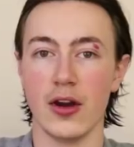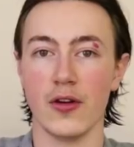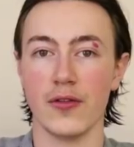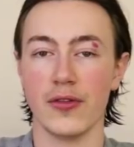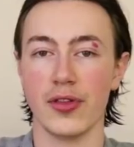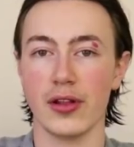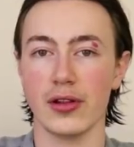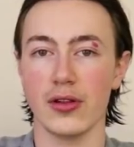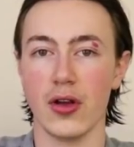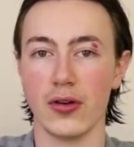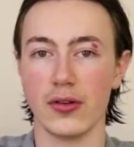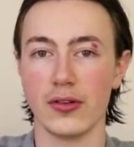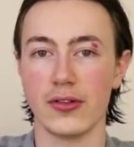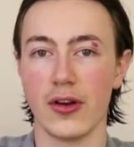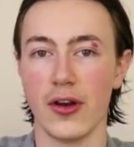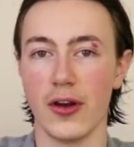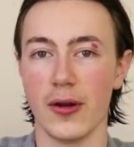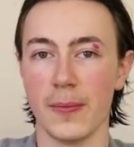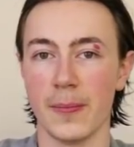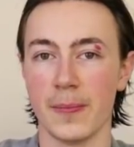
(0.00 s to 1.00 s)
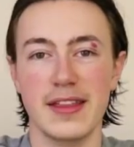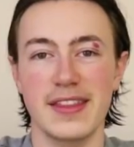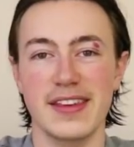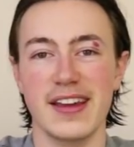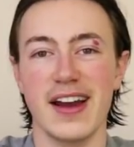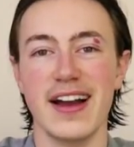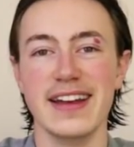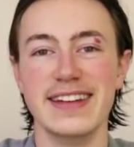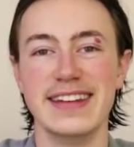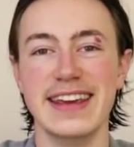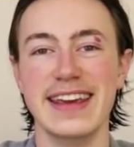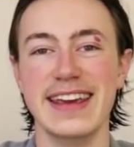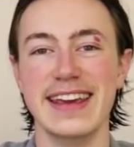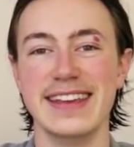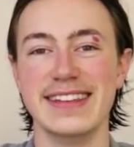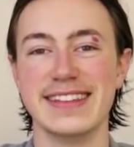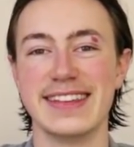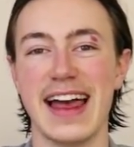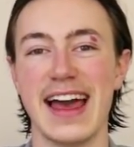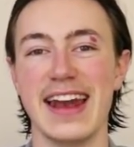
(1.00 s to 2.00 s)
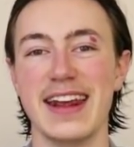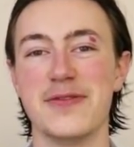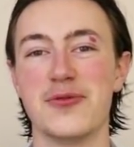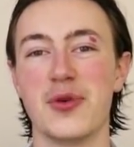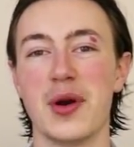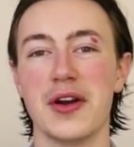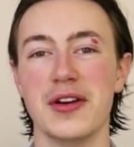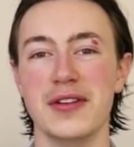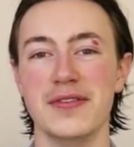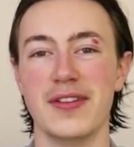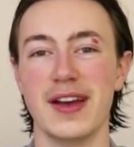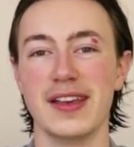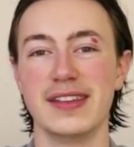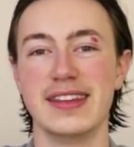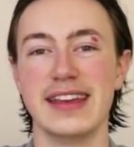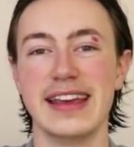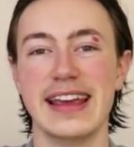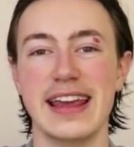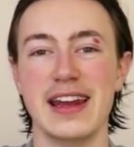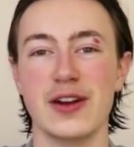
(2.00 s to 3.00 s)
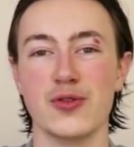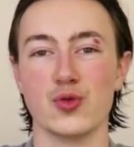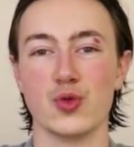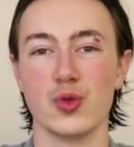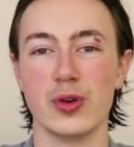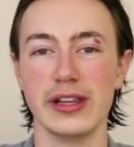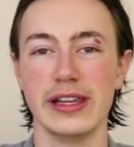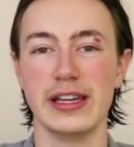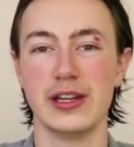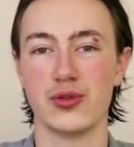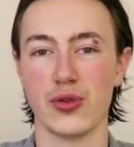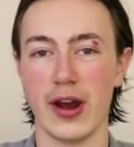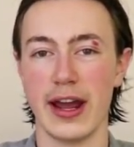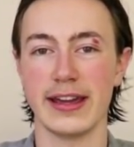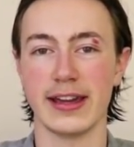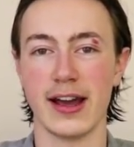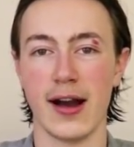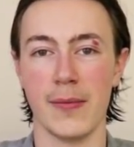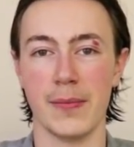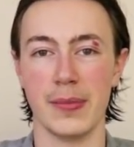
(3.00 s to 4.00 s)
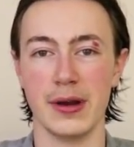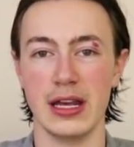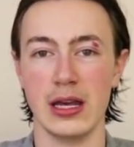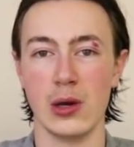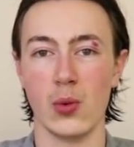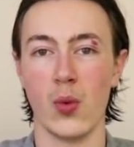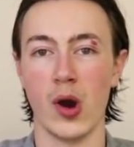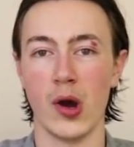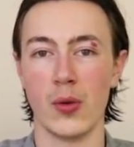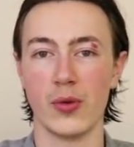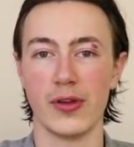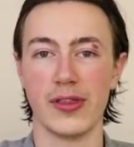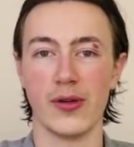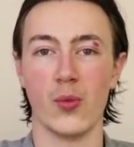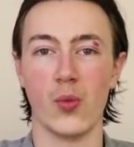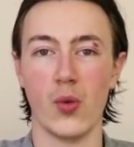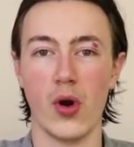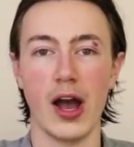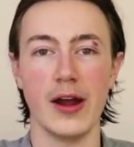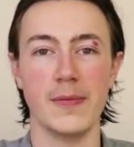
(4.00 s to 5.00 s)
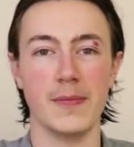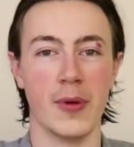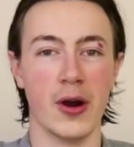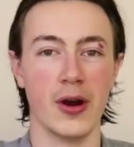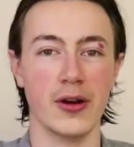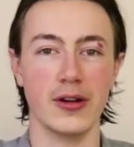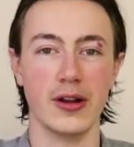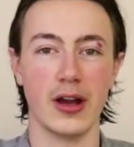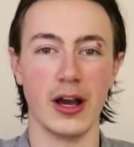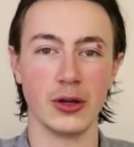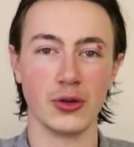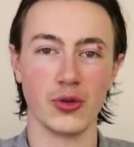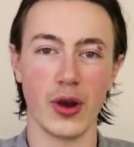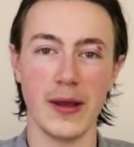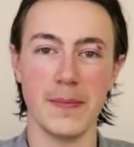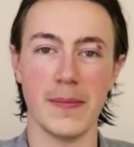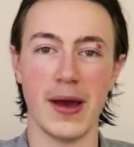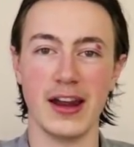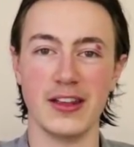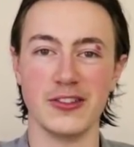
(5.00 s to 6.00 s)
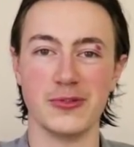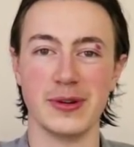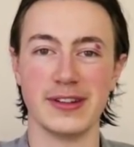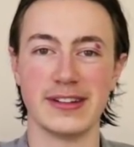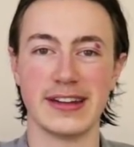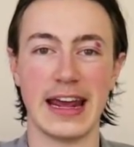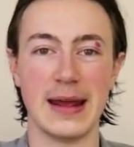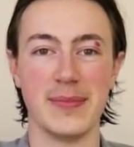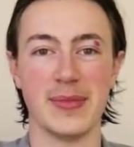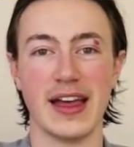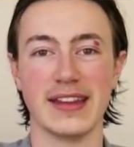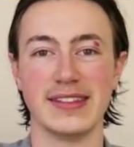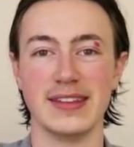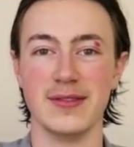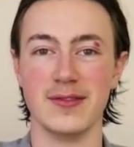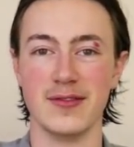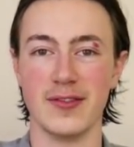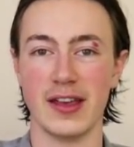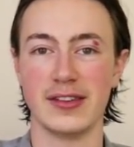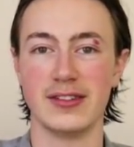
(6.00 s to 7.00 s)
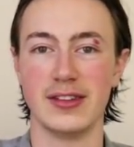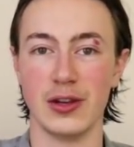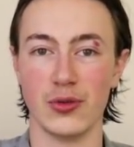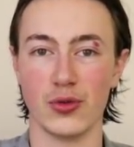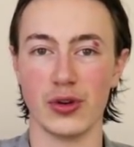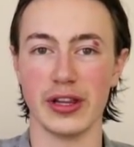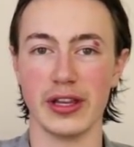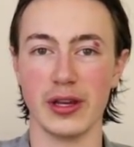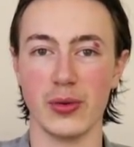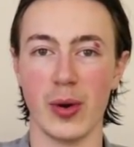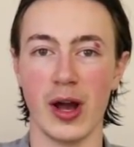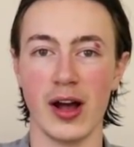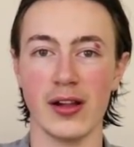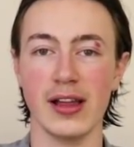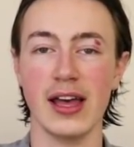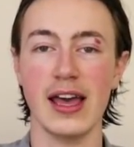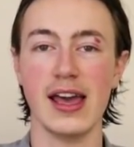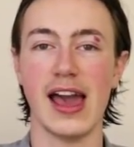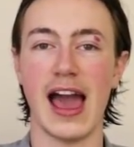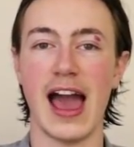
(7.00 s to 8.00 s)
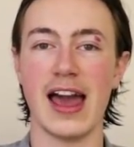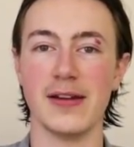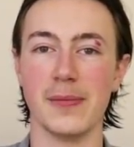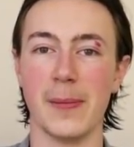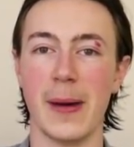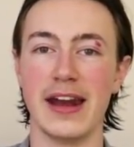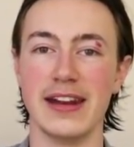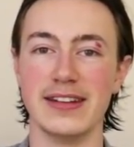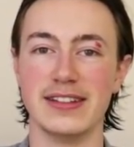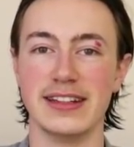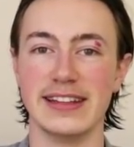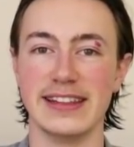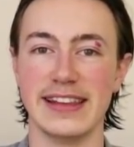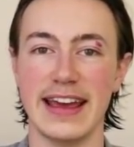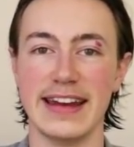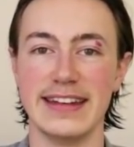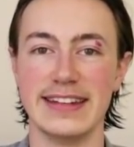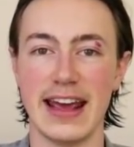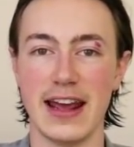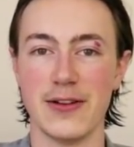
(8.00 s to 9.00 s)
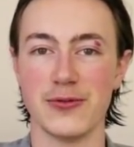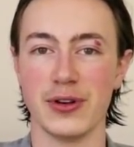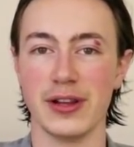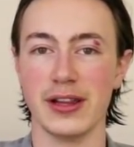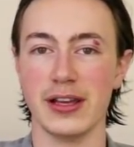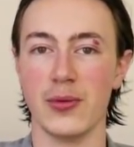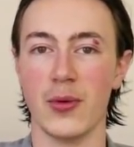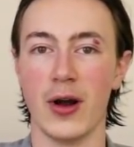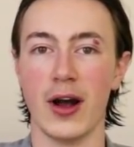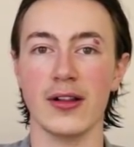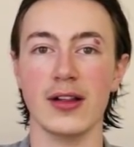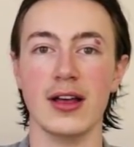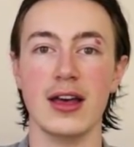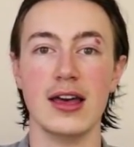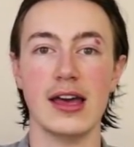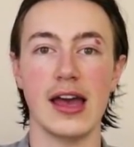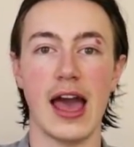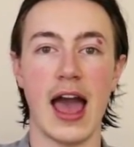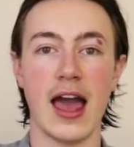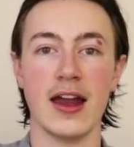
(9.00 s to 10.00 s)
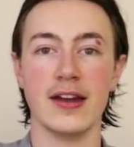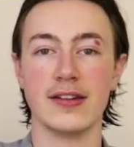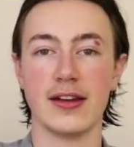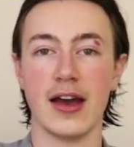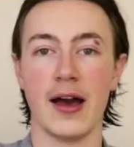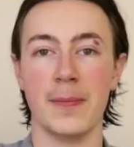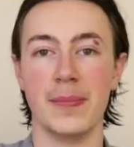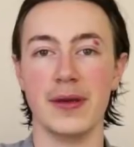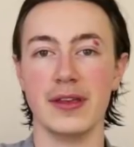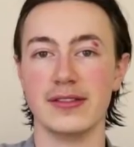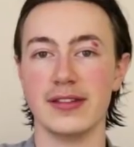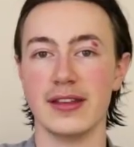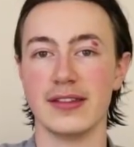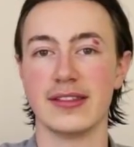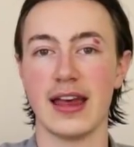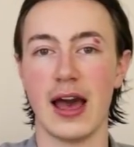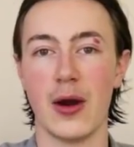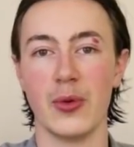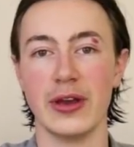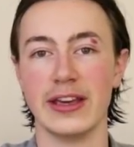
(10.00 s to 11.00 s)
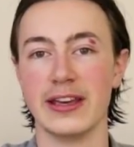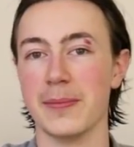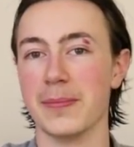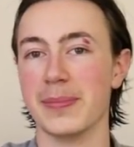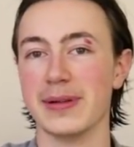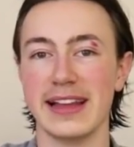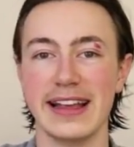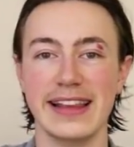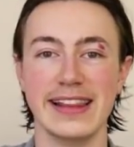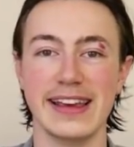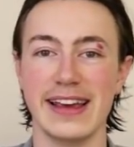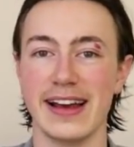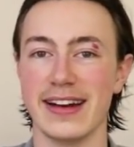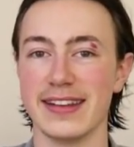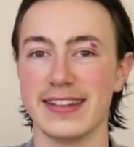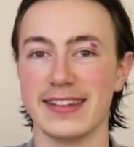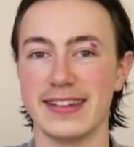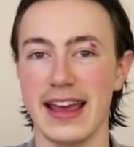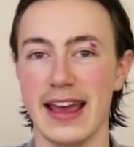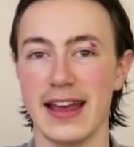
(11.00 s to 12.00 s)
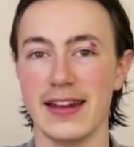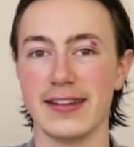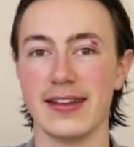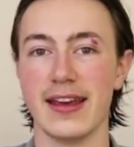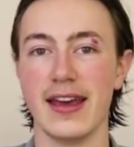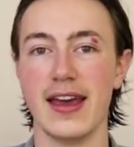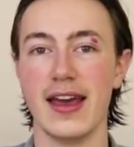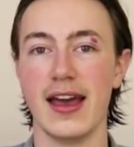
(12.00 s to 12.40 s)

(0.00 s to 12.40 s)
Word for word: over the long term? The idea is that if we're investing in a really great company, one with a wide moat, a great management team that's investing really well and managing their debt really well, and a business that we completely understand,